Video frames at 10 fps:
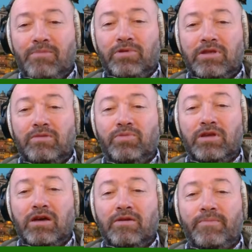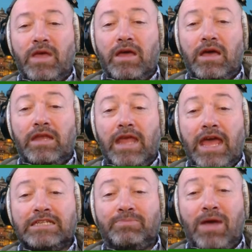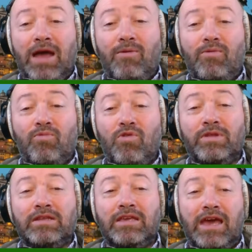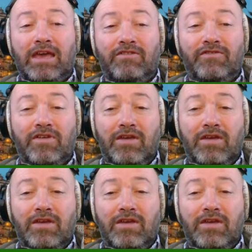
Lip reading: but an expat woman cave.